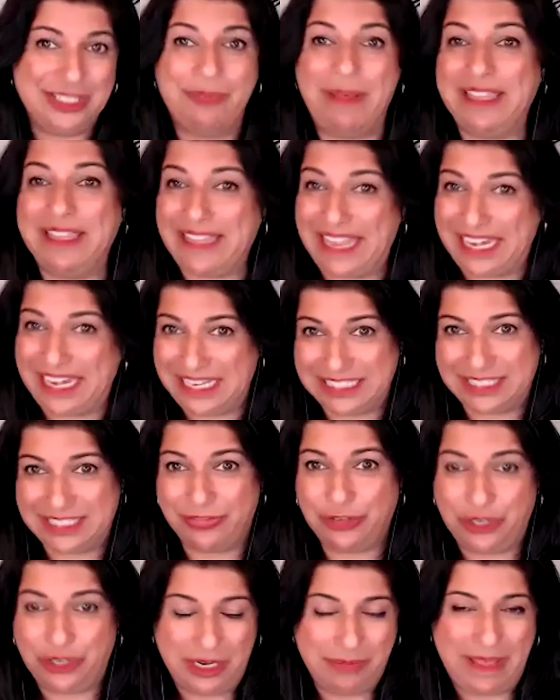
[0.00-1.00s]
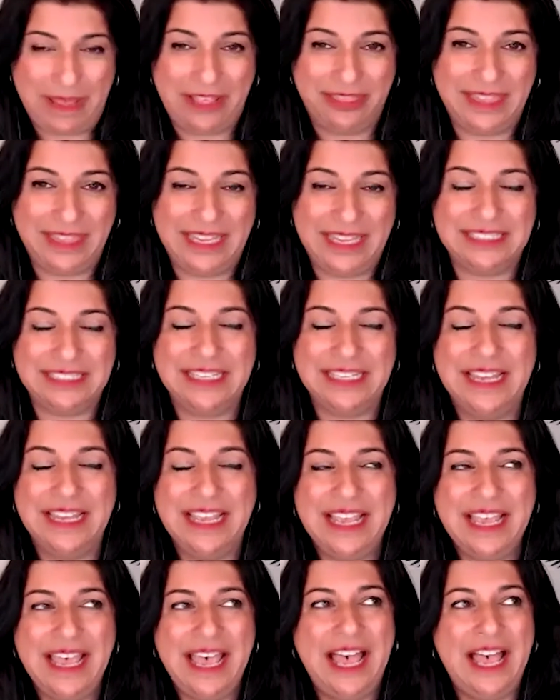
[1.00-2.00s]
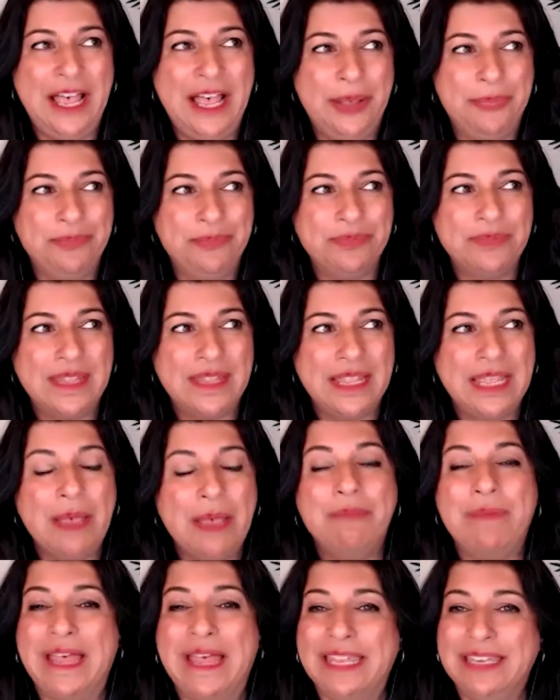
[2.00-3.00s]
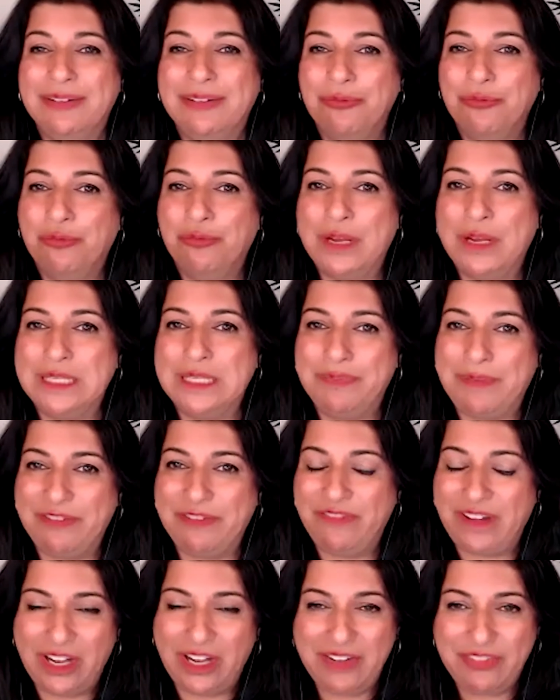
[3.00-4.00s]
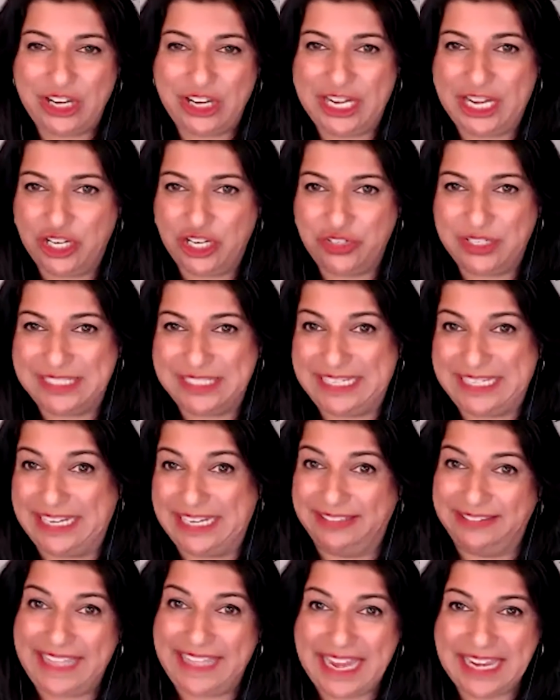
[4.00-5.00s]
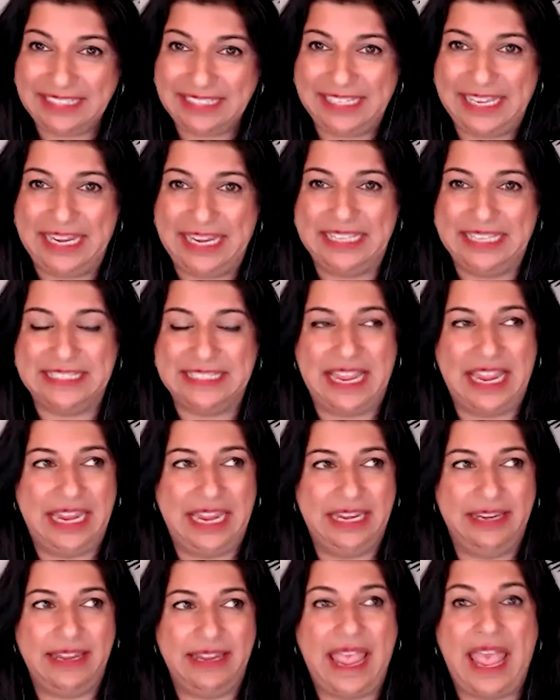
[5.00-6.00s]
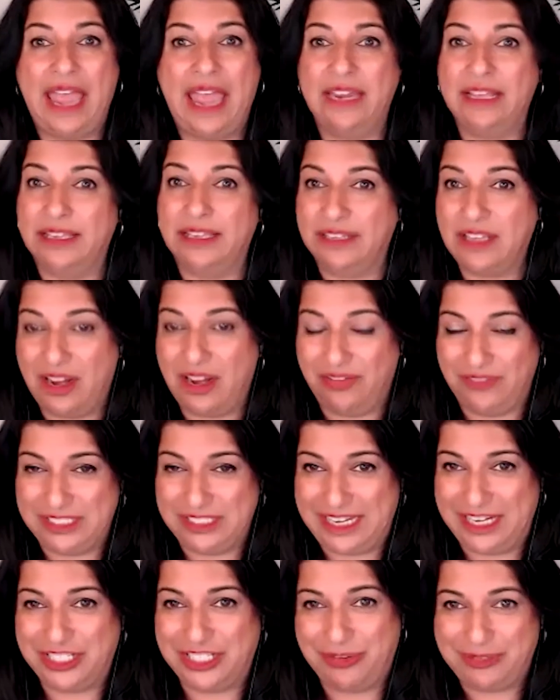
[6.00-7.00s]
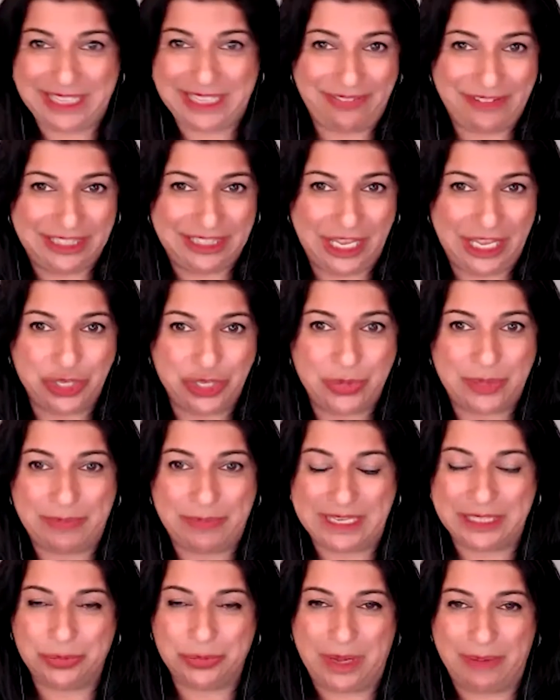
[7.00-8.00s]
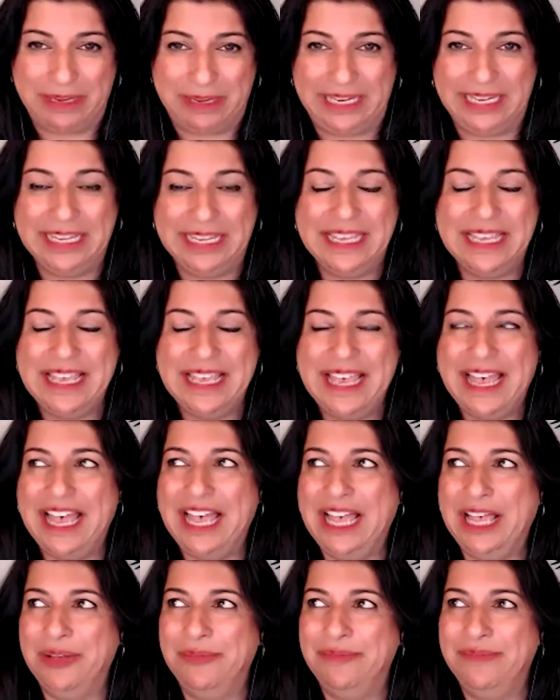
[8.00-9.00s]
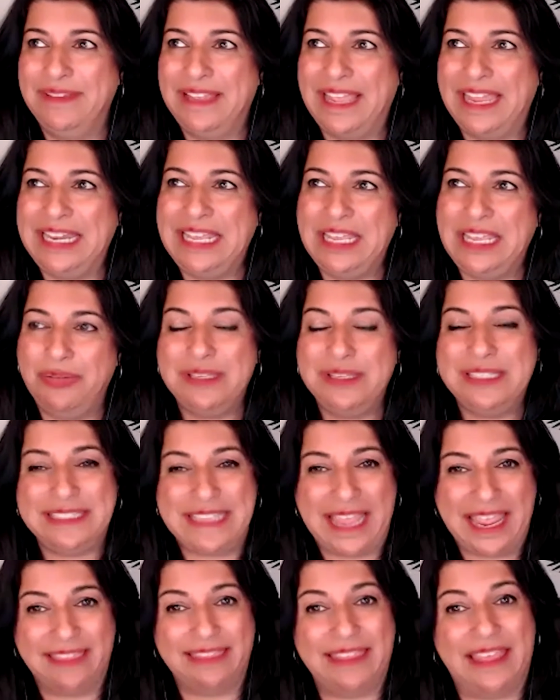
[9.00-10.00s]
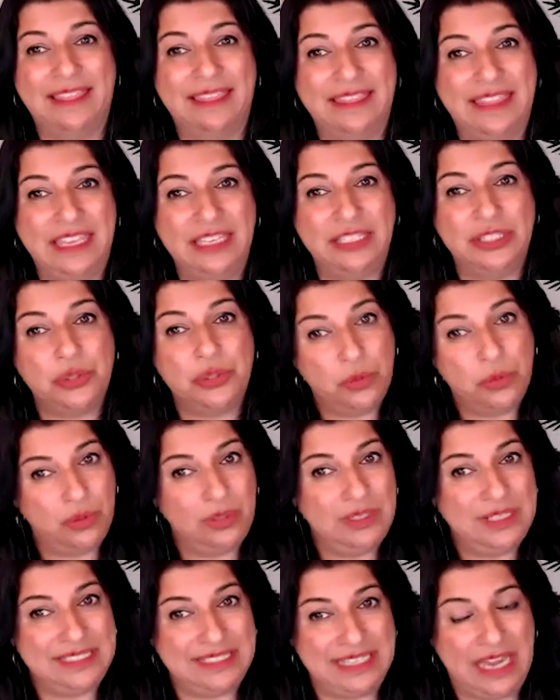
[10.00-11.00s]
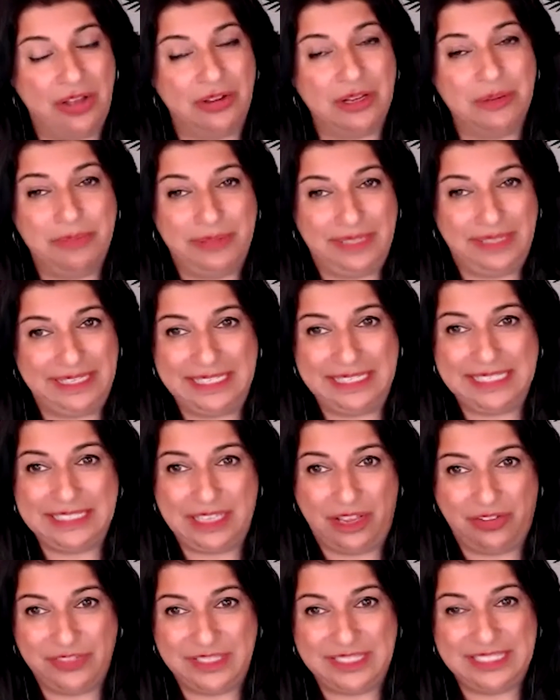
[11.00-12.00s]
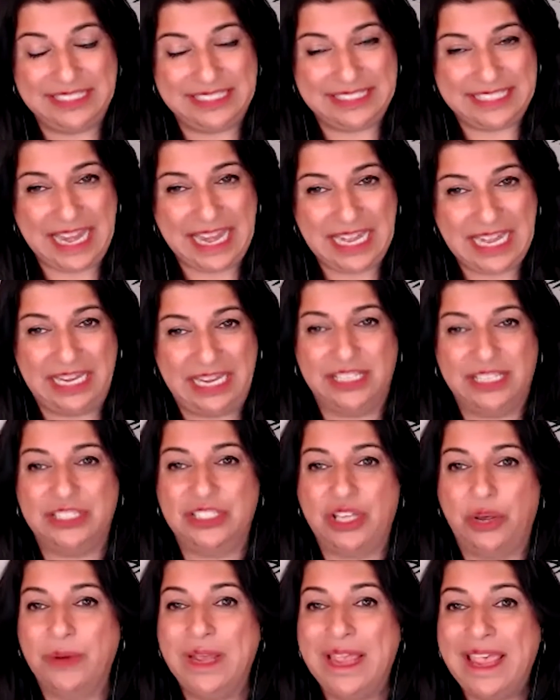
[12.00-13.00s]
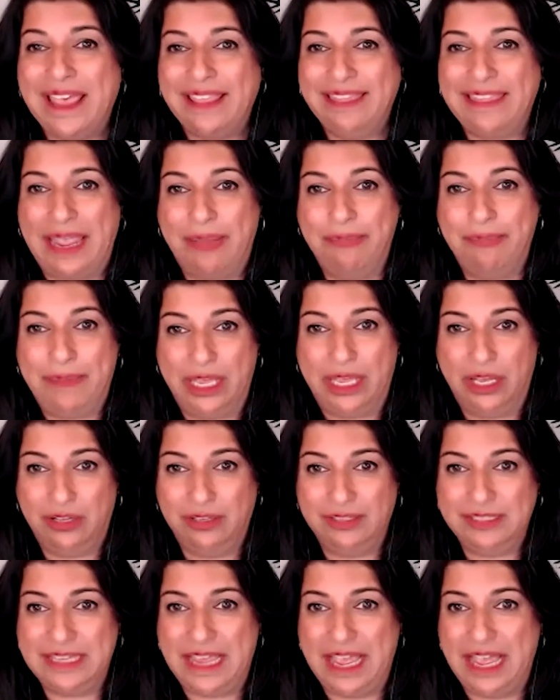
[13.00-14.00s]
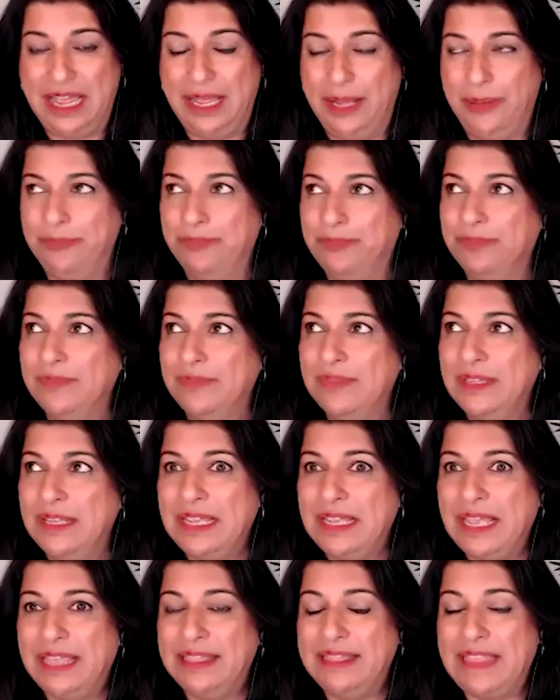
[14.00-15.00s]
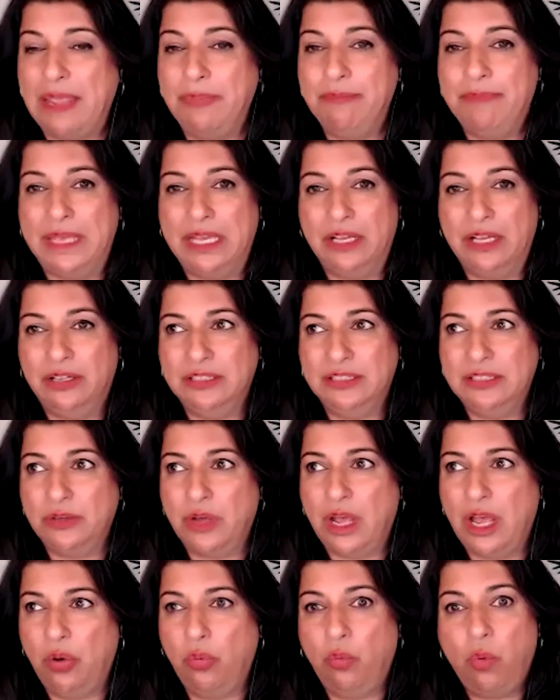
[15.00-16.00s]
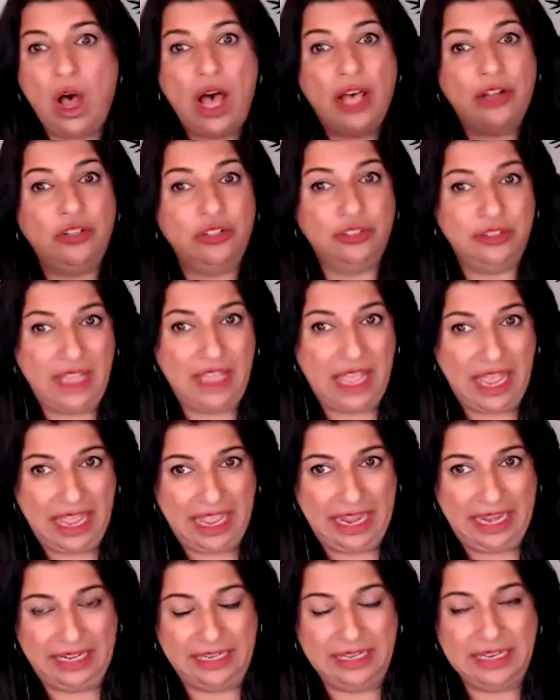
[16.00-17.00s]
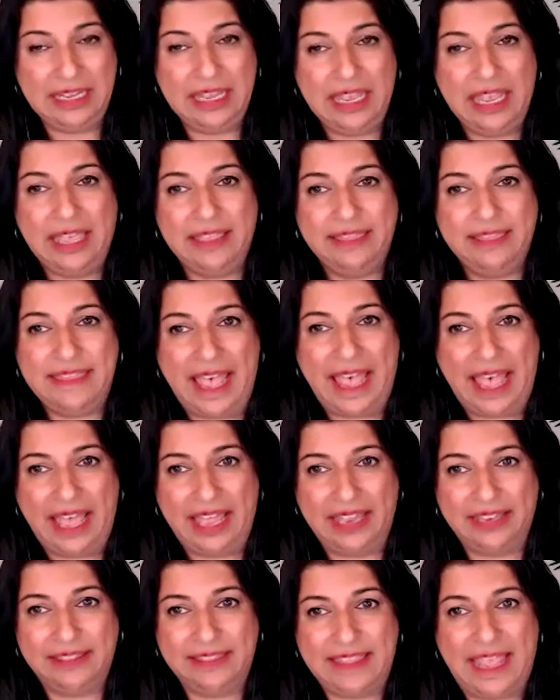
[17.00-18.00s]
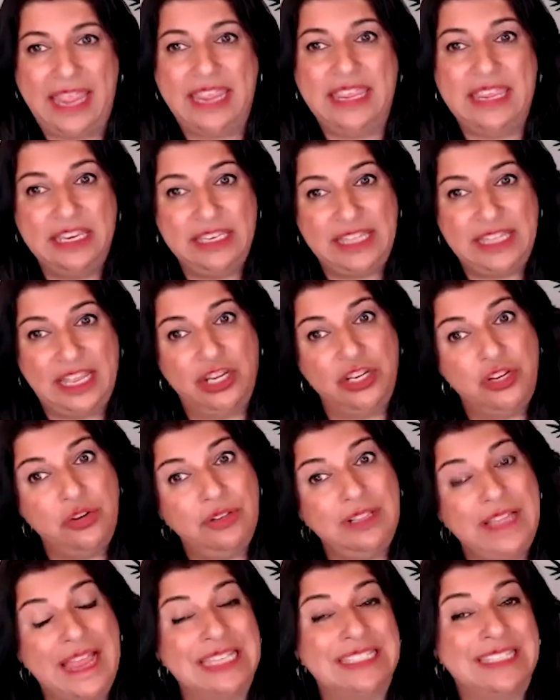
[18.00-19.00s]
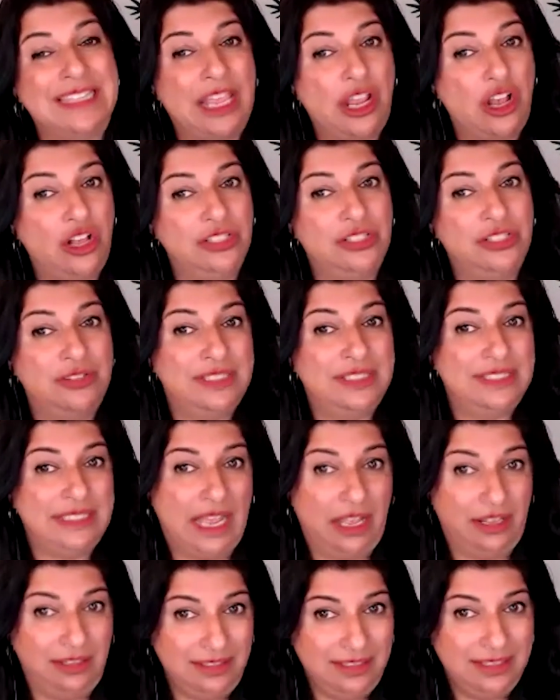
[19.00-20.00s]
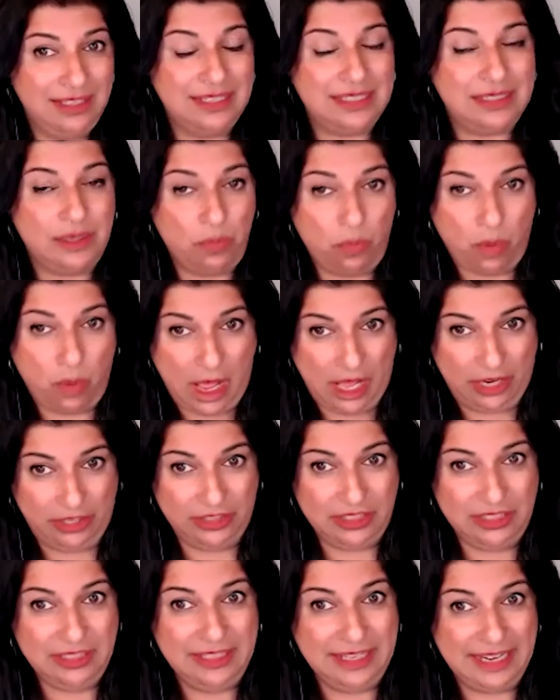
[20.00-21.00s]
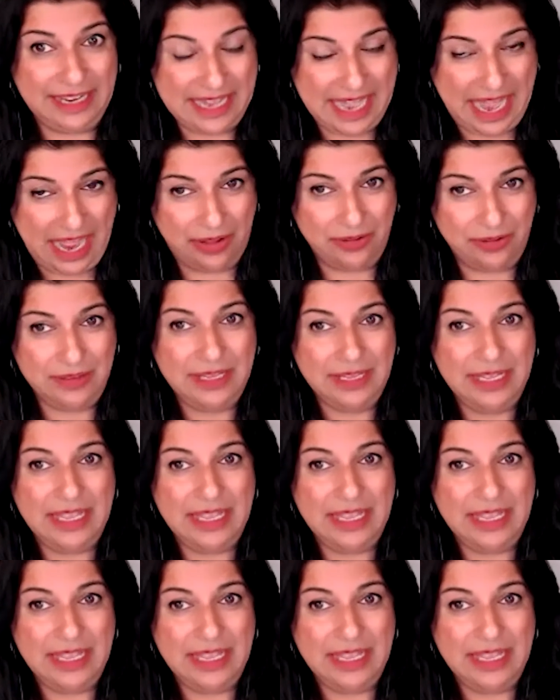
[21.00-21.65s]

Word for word: And my ladies have heard about this. Um, but what's been very, very interesting lately is I had a conversation, I was having lunch with my Swami, um, and he was saying that the school is now completely self sustaining. So they oh. built, um, they built a water line that they can then utilize and they also sell some water now.